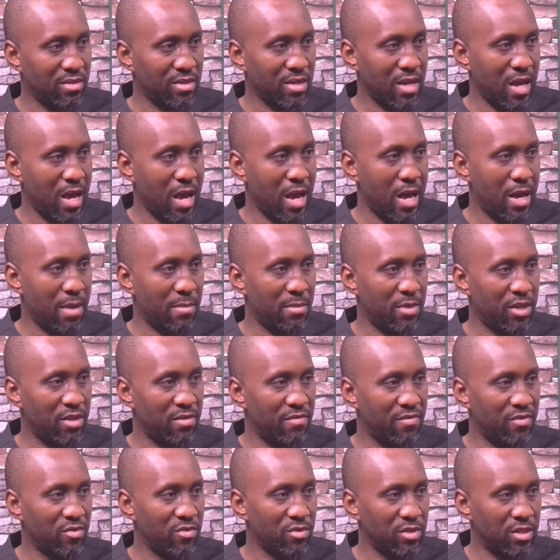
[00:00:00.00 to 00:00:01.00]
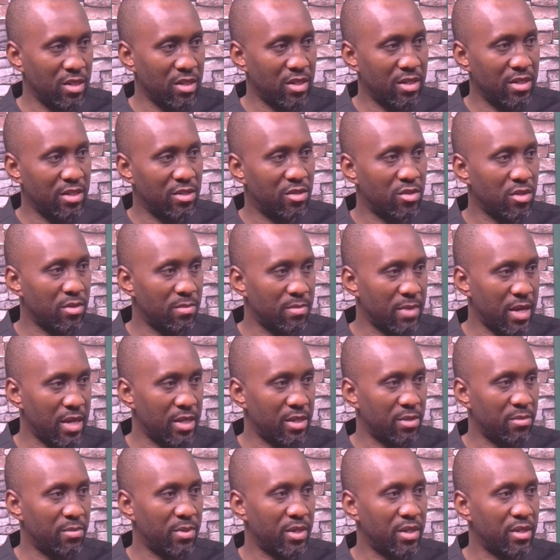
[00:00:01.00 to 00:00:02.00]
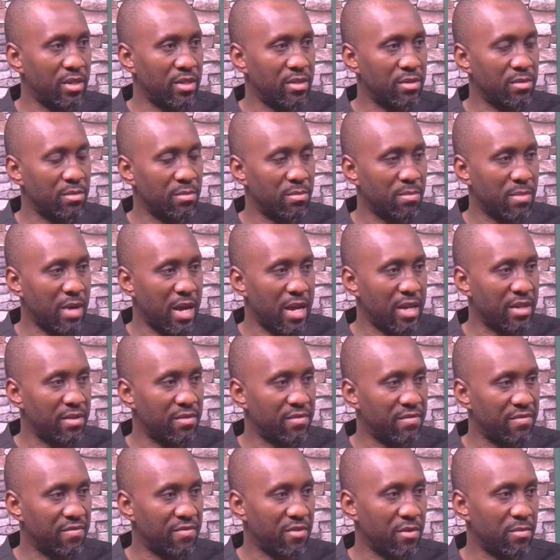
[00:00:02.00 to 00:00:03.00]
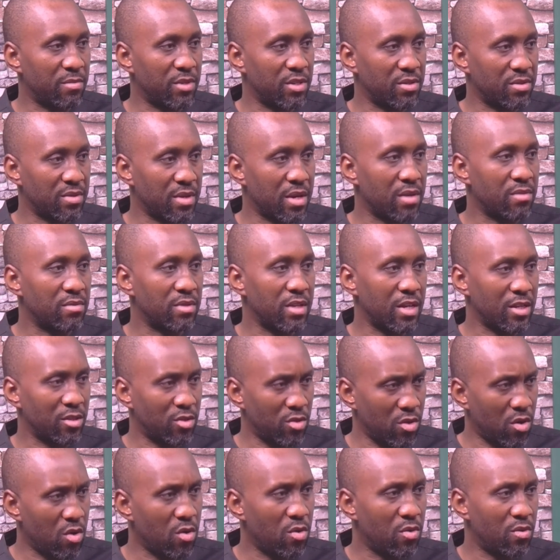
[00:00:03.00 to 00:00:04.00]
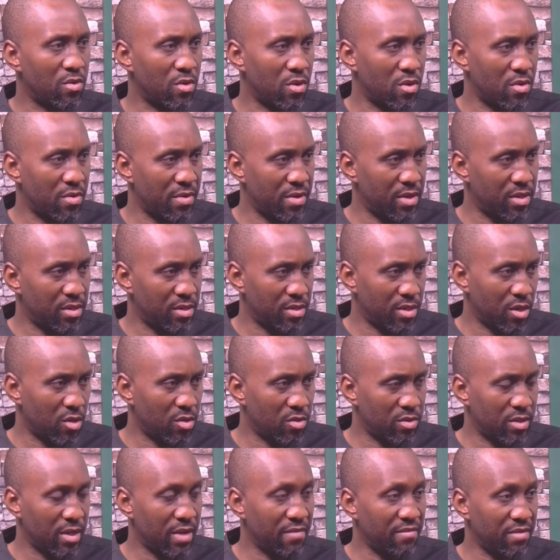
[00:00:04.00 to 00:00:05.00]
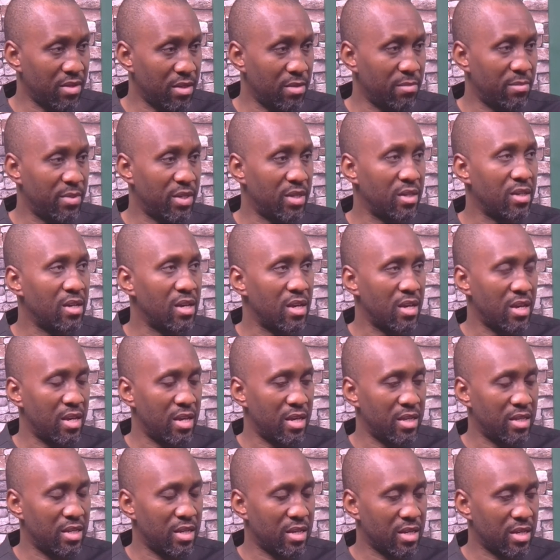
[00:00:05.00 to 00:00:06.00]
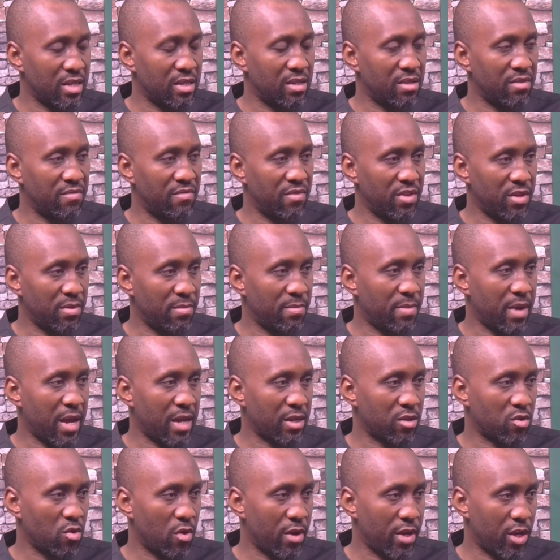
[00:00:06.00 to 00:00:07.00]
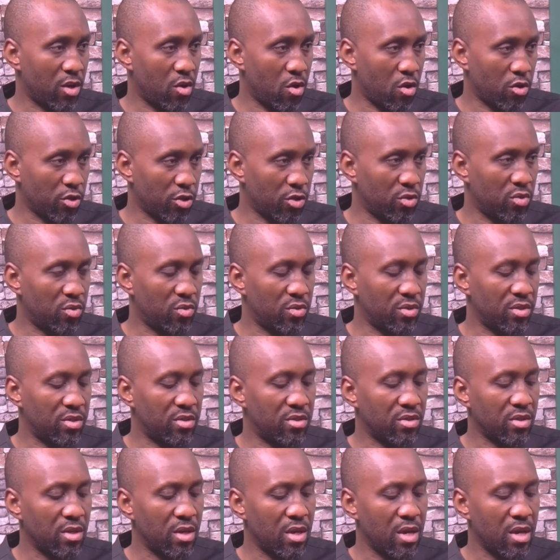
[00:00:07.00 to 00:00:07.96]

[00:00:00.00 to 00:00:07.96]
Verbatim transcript: Um, even the lithium that is being mined from the ground, there's all, there will definitely be a negative impact or a cost to it.